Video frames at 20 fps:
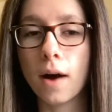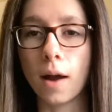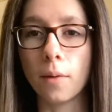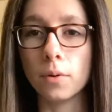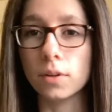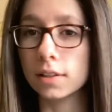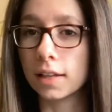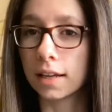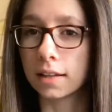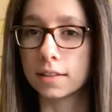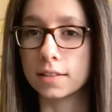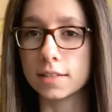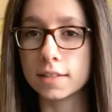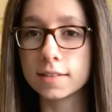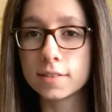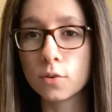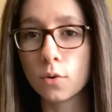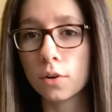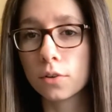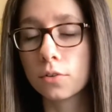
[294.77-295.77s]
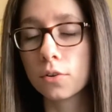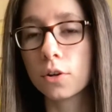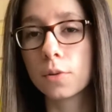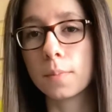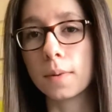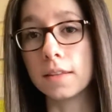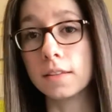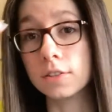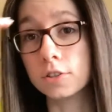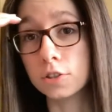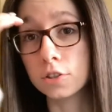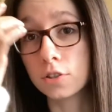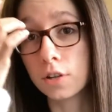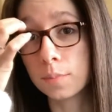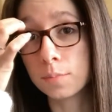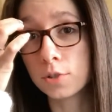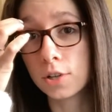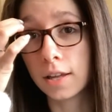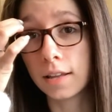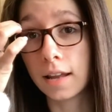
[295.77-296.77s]
I will link the Discord group in the
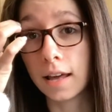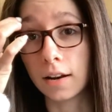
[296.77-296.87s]
description,